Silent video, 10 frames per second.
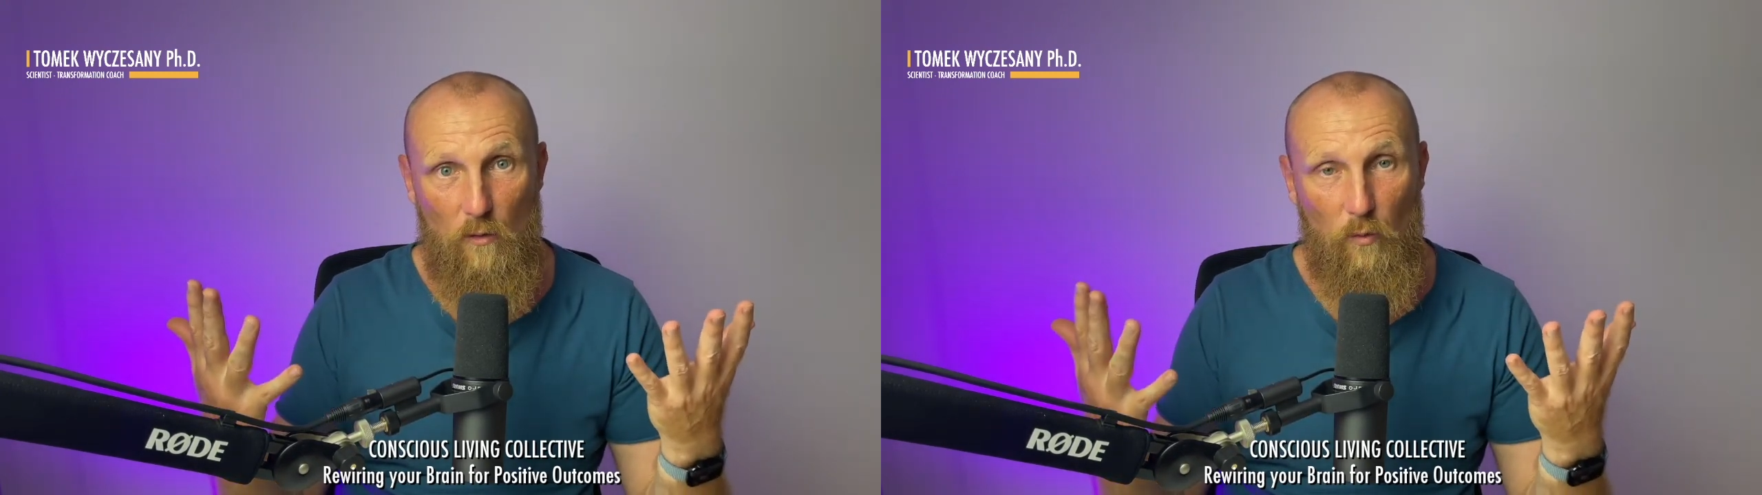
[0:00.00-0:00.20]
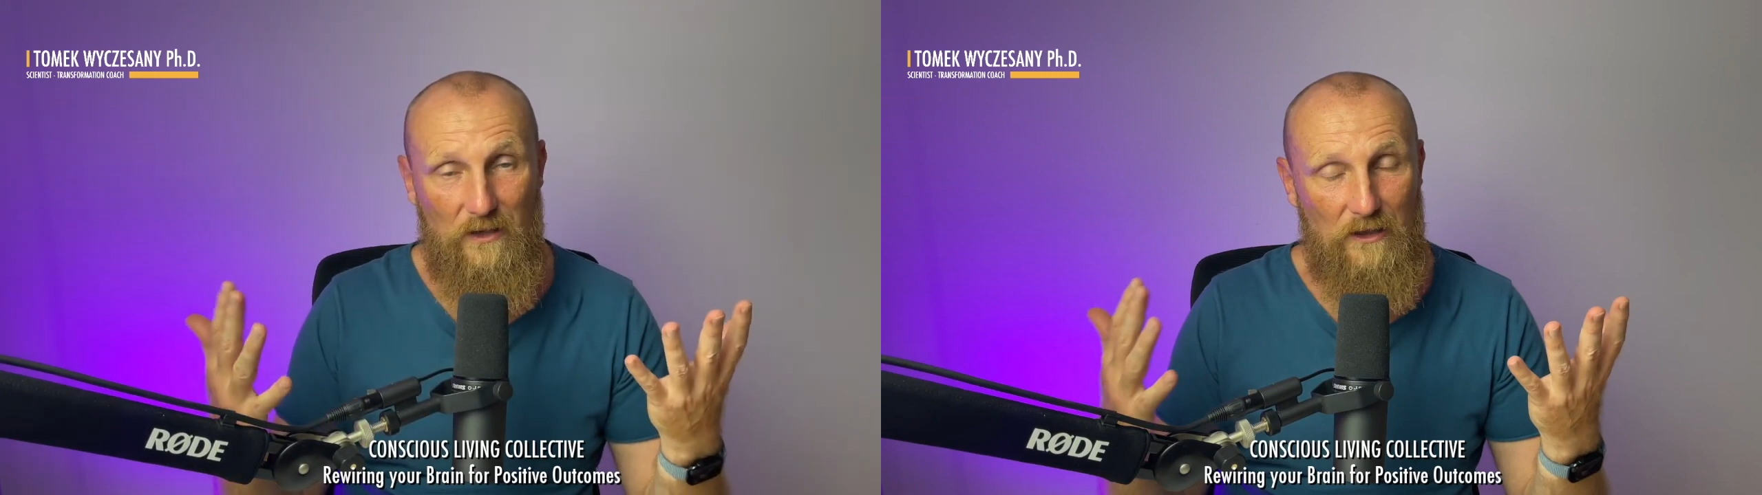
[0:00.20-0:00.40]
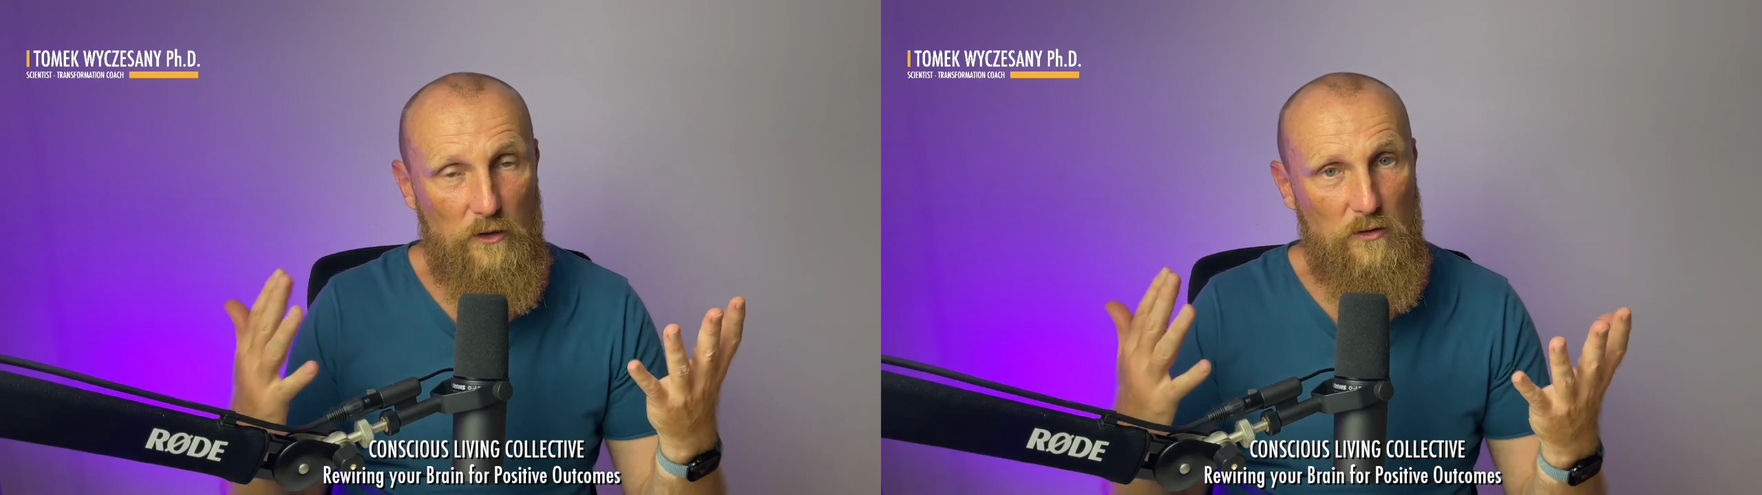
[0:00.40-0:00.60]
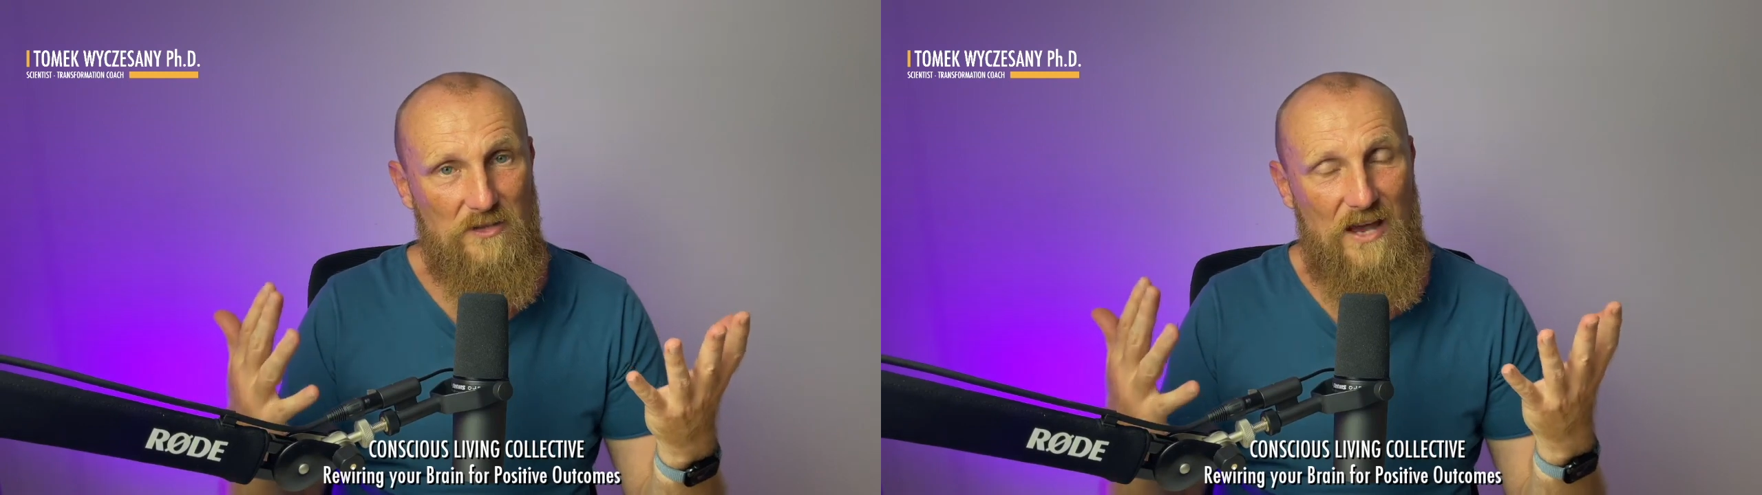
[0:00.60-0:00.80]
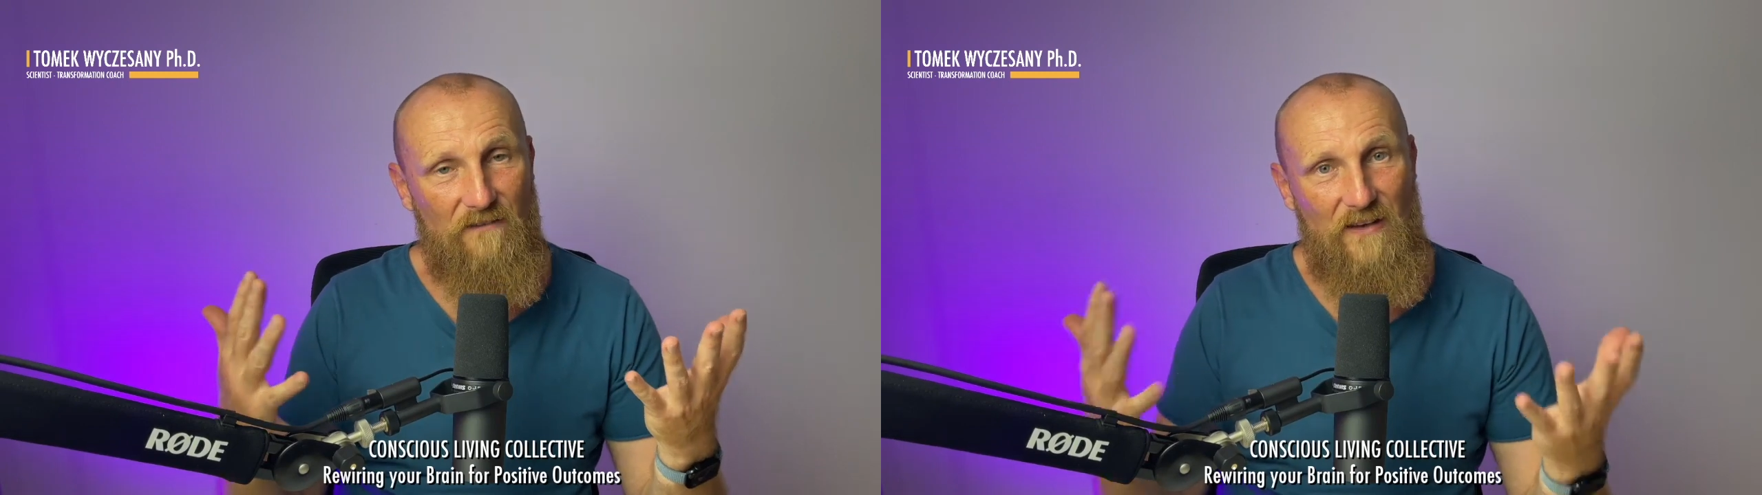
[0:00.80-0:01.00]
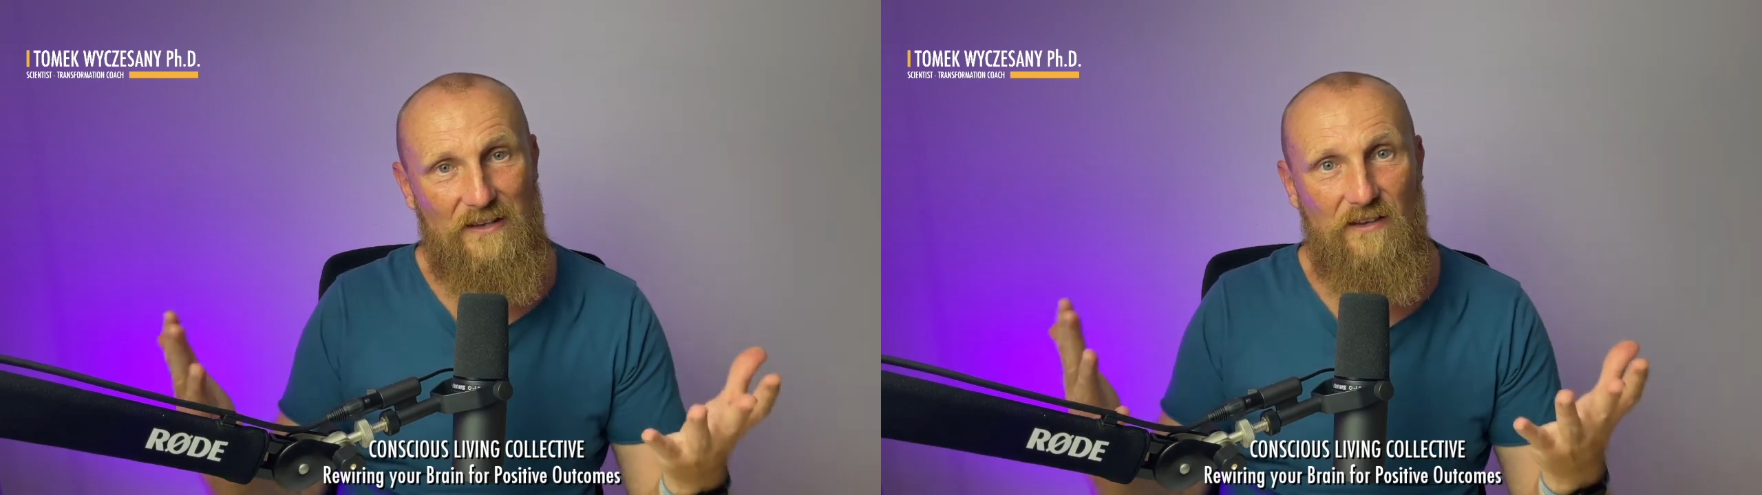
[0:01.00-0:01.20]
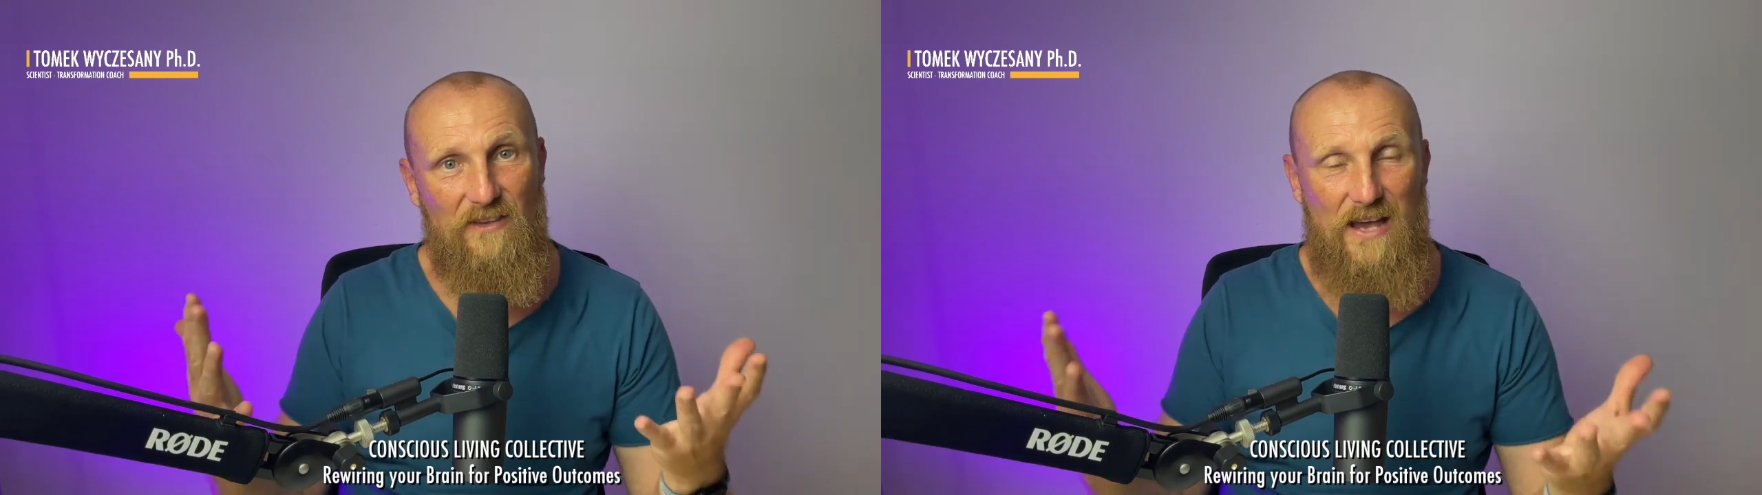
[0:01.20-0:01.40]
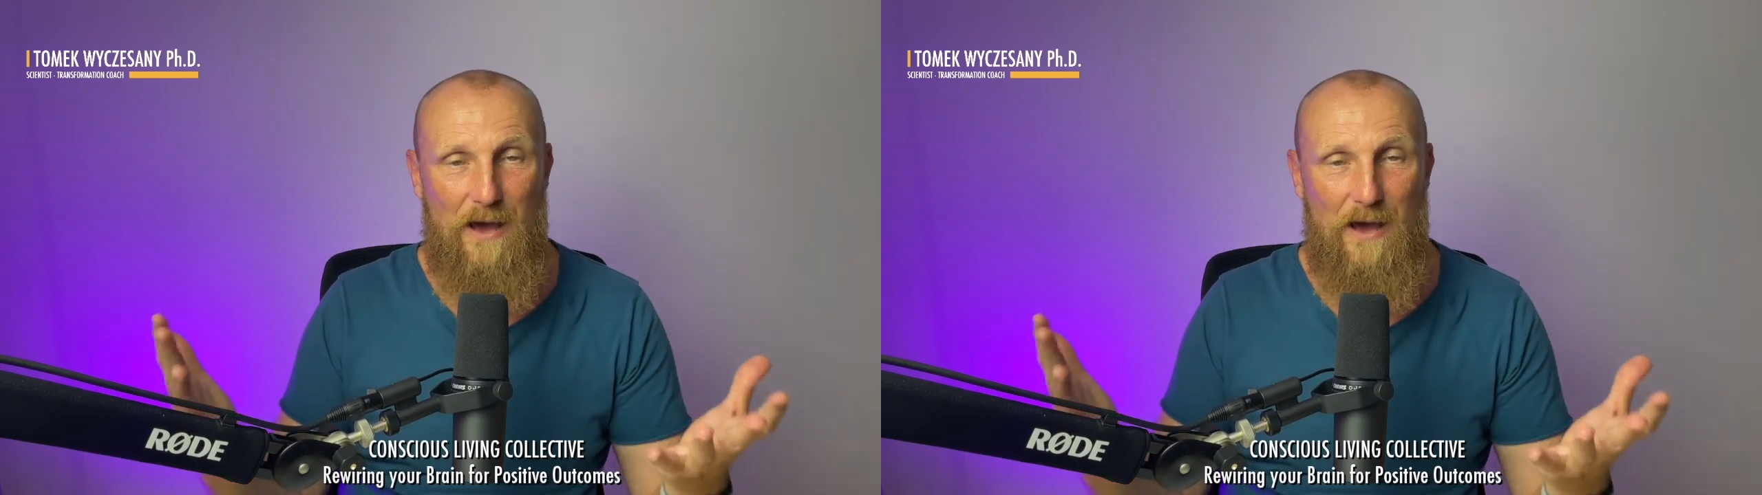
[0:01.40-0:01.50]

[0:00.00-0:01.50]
we lose effectively